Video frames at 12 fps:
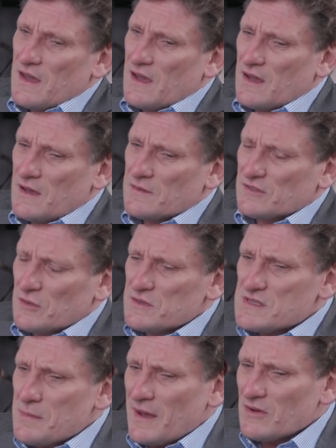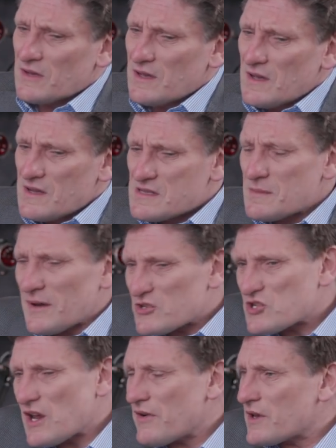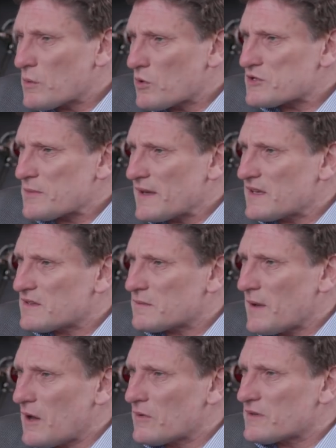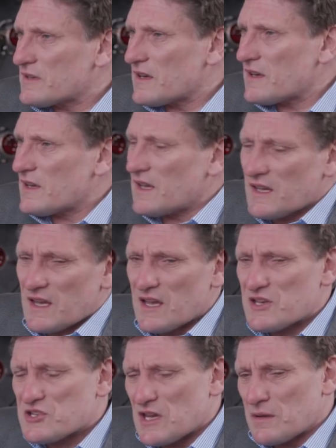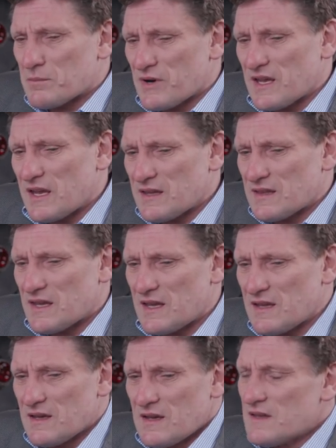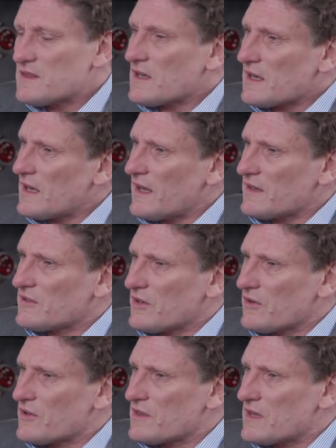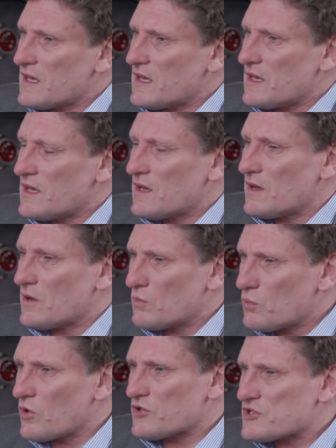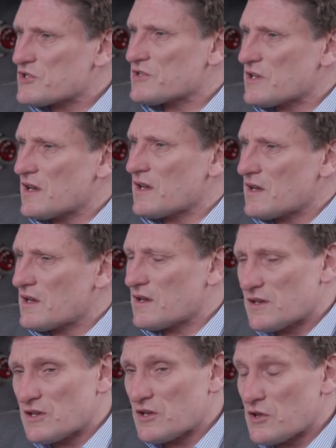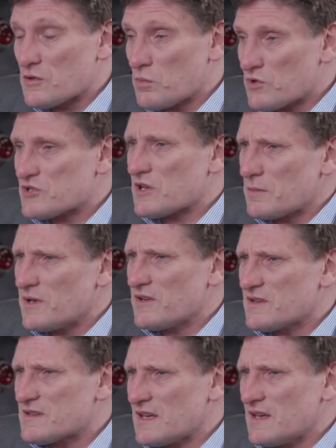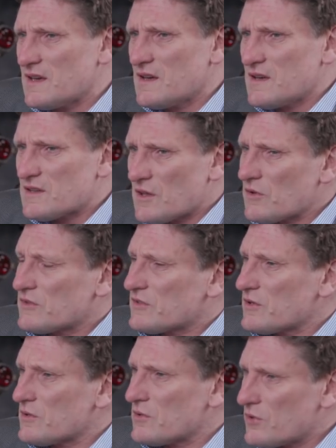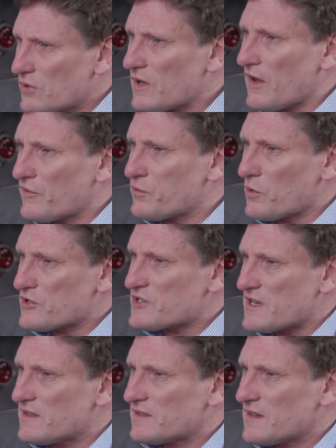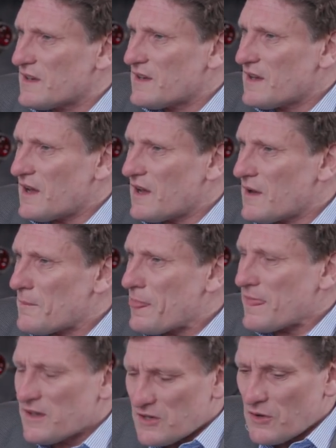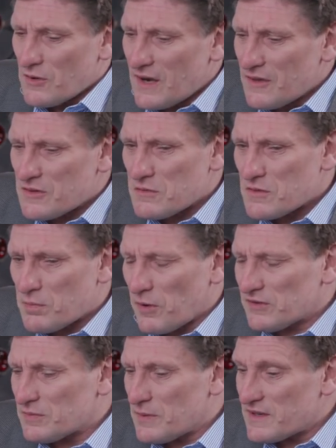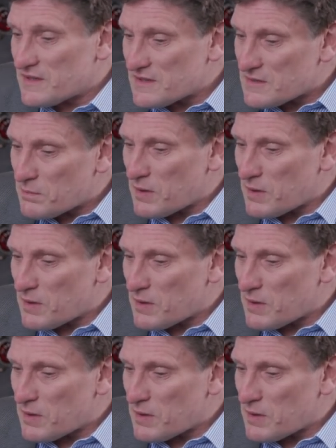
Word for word: Uh, so it's about it's about sharing watchmaking. It's about uh, engaging, bringing the the collector and the uh, watch you know the watch community, those who who love watches um, you know, allow them the possibility to